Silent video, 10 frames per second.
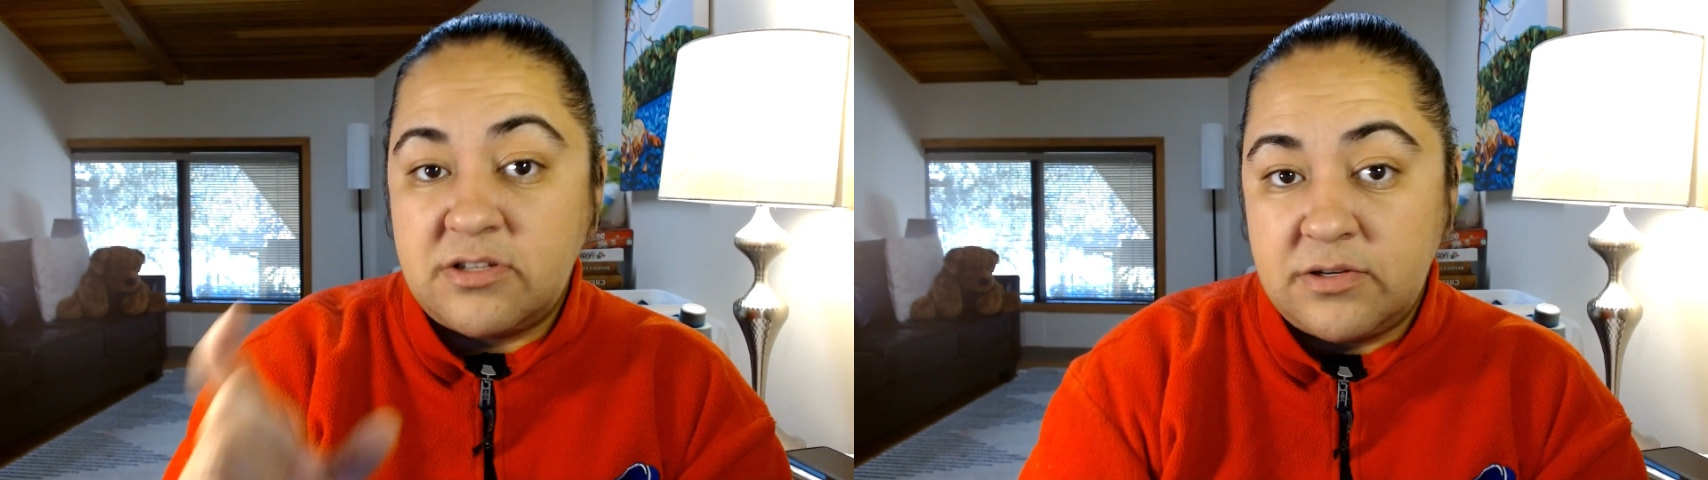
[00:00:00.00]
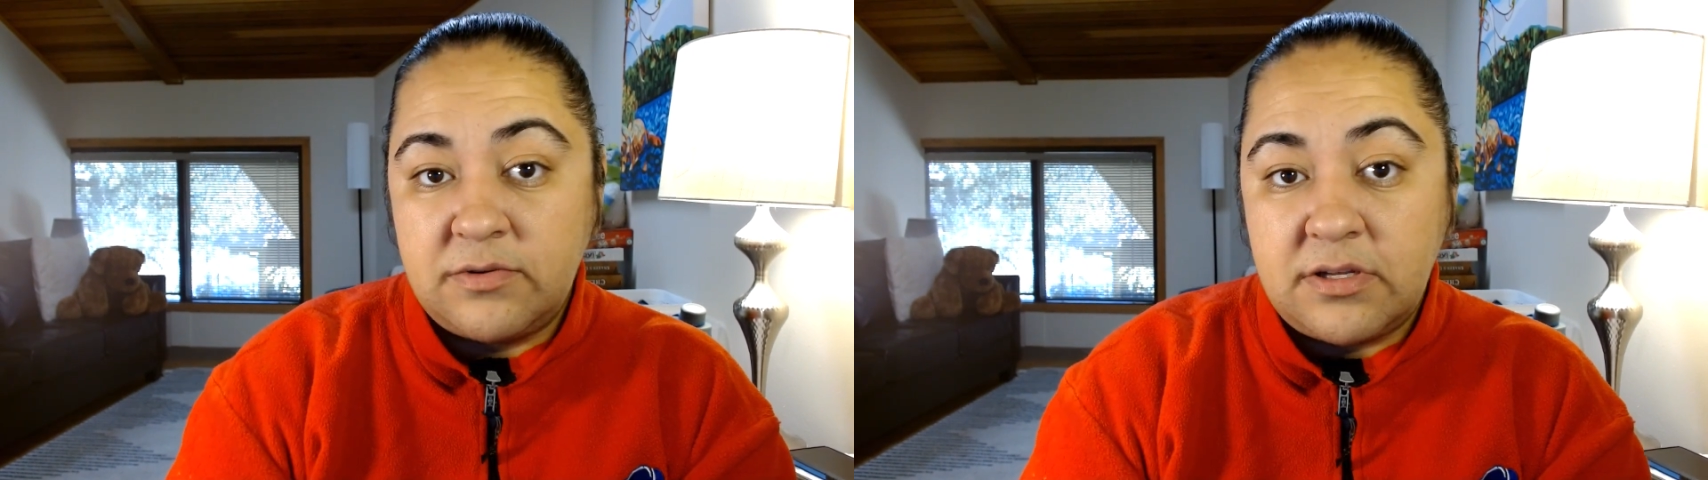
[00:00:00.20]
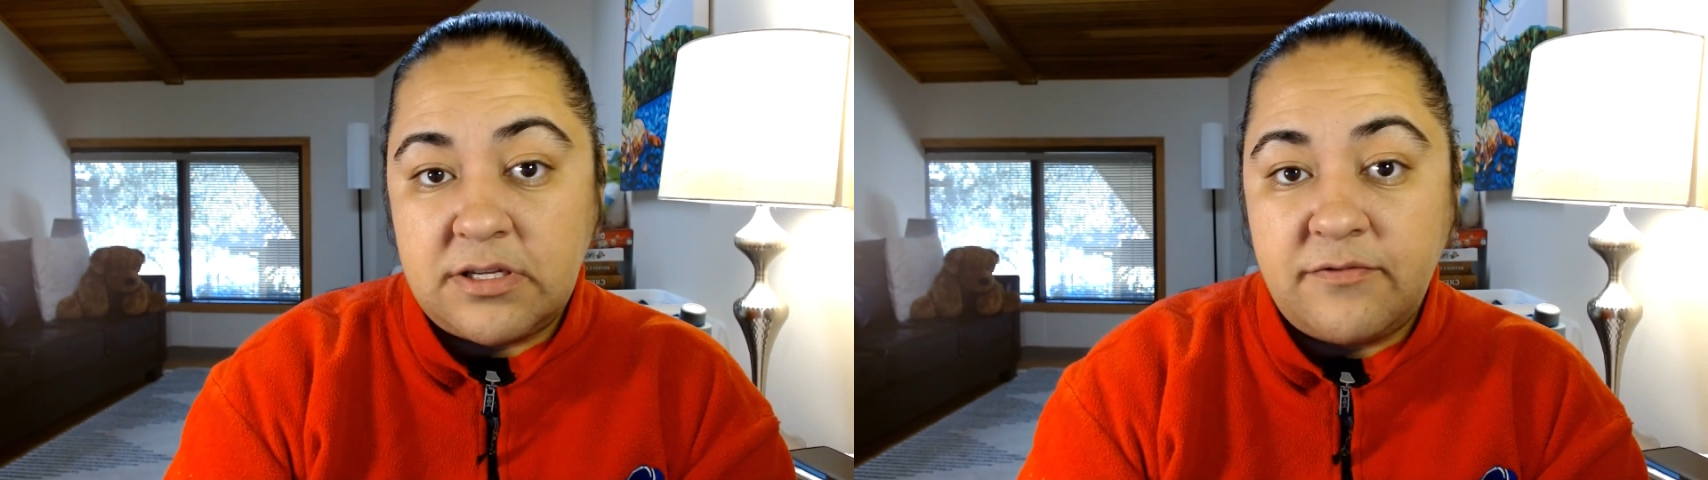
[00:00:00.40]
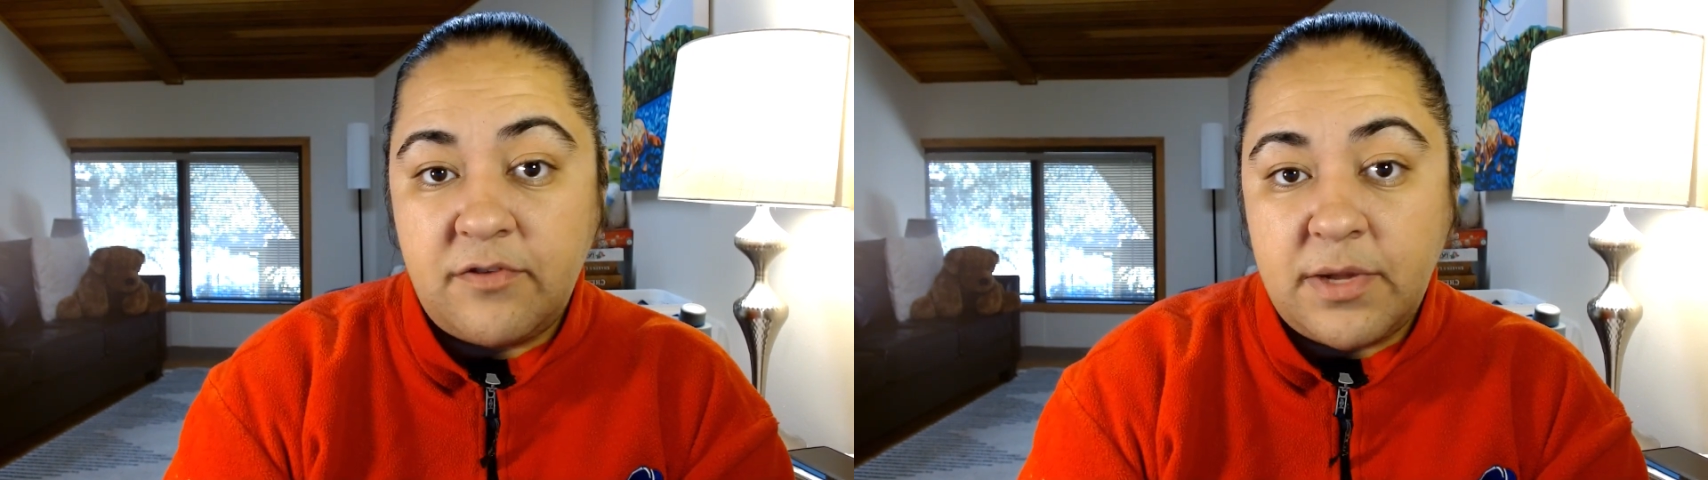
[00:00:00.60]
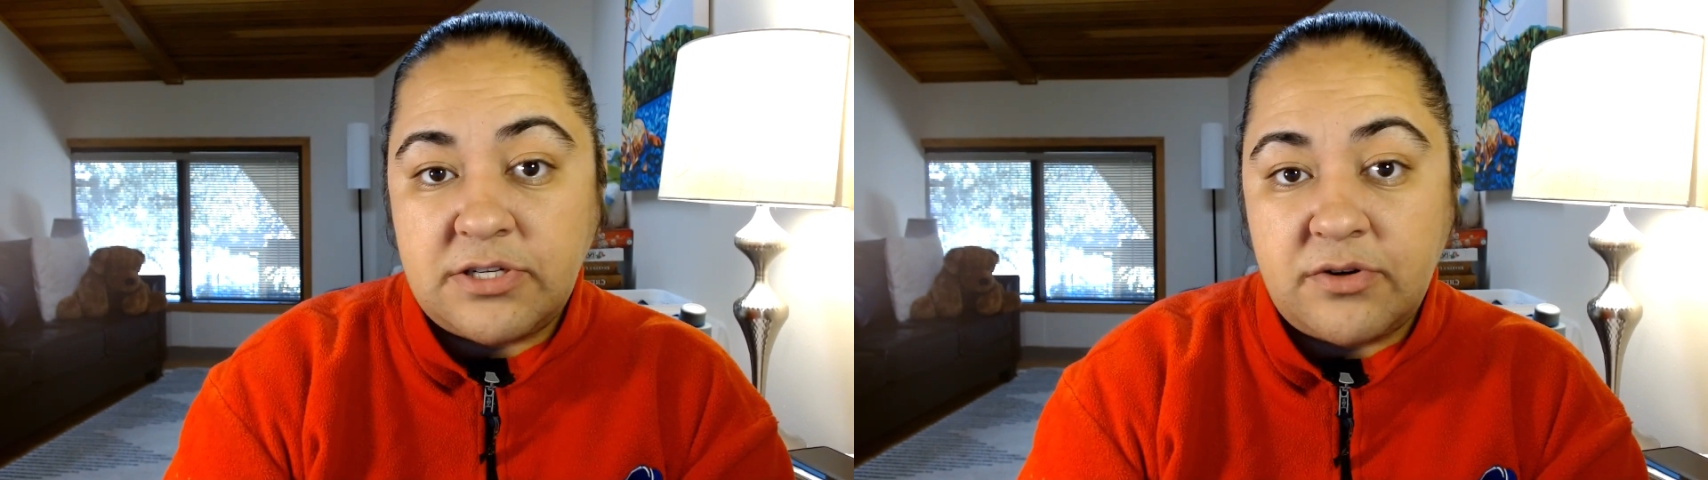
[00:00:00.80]
2 in the
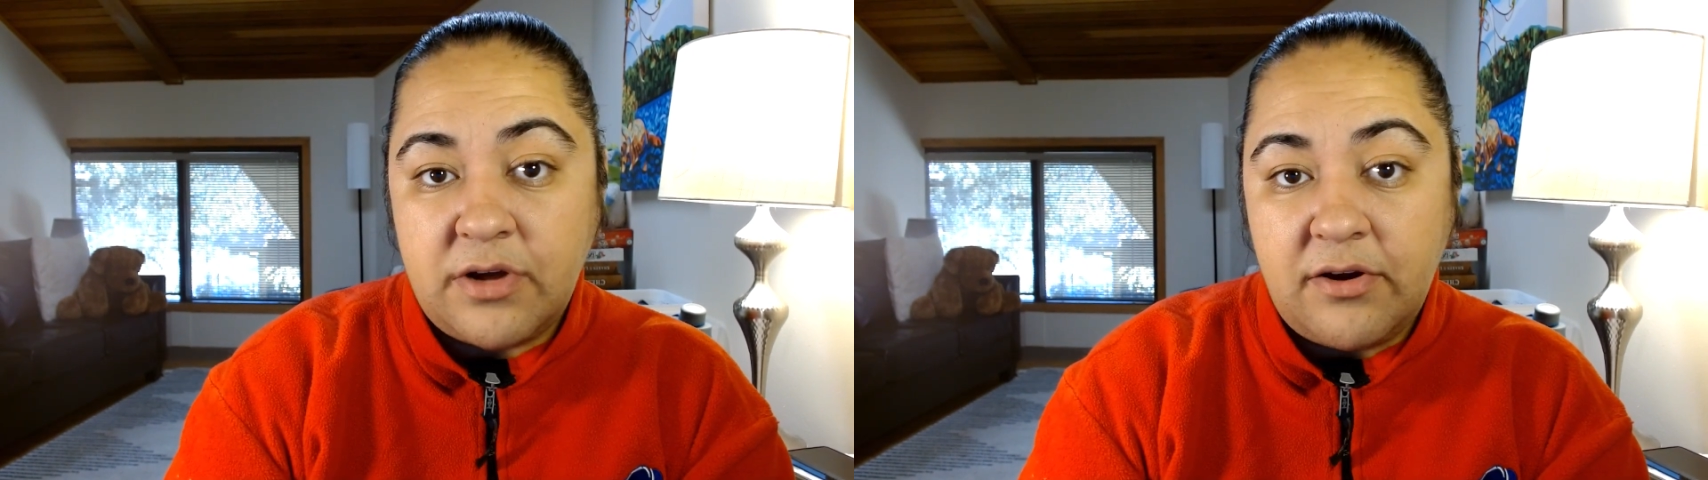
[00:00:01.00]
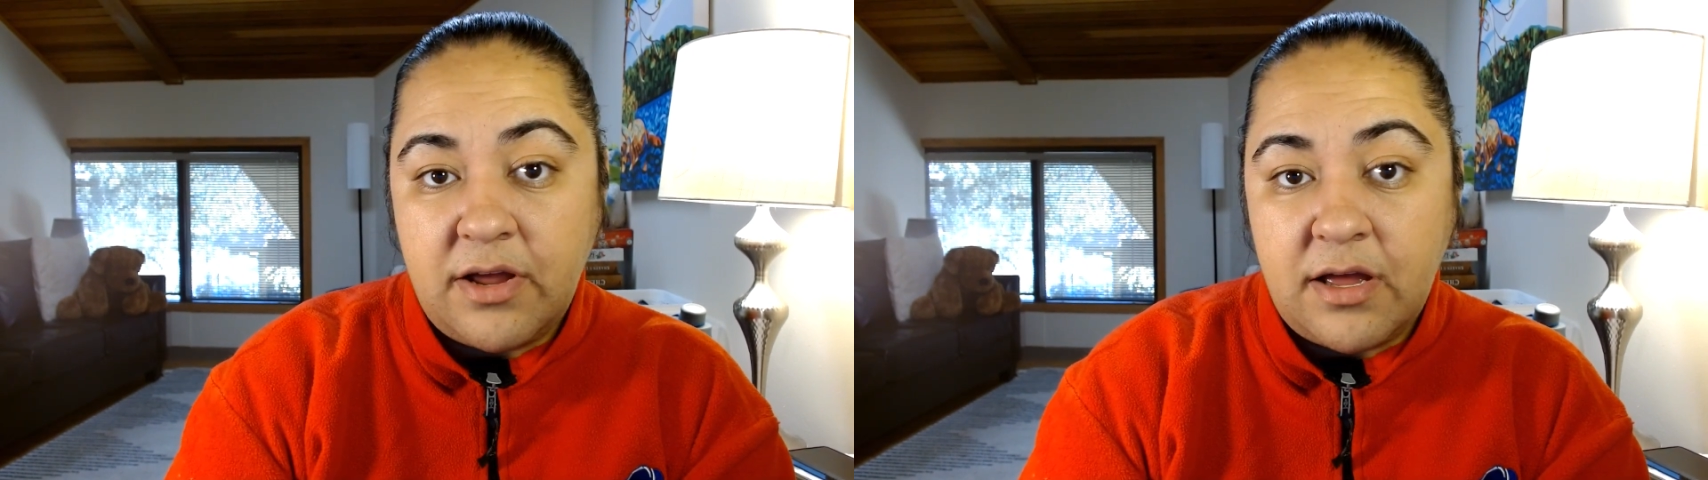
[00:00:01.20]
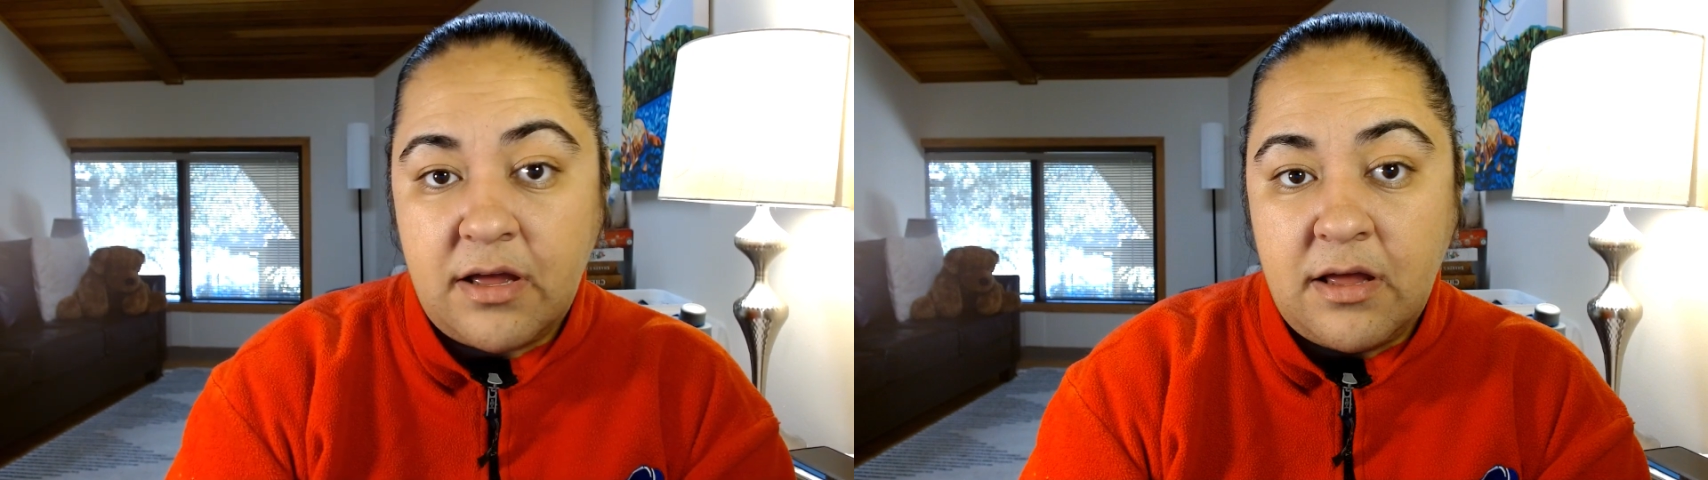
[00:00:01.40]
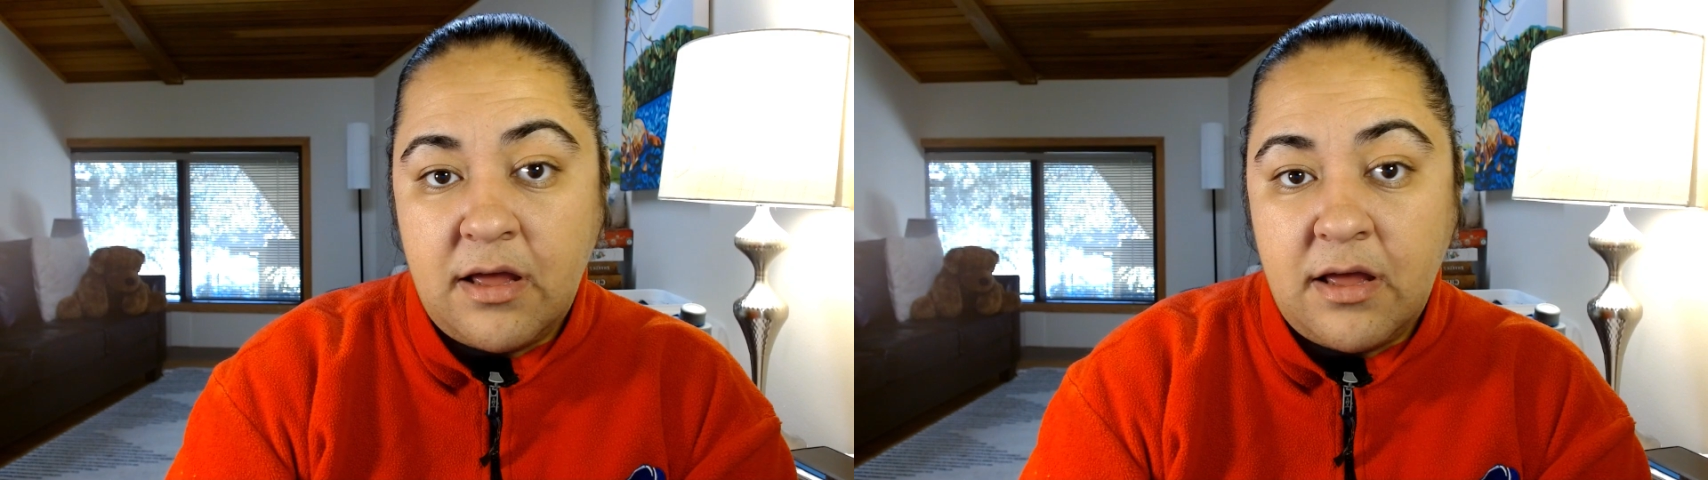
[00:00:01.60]
Denver metro area